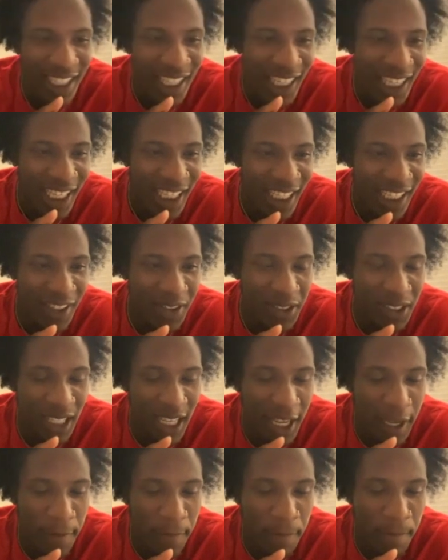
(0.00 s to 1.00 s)
And then he was
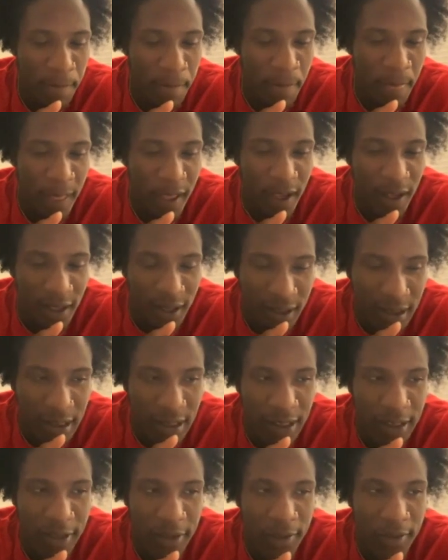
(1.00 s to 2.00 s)
like,
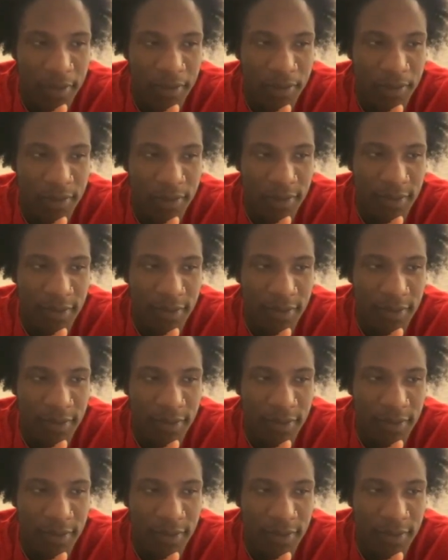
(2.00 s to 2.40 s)
um,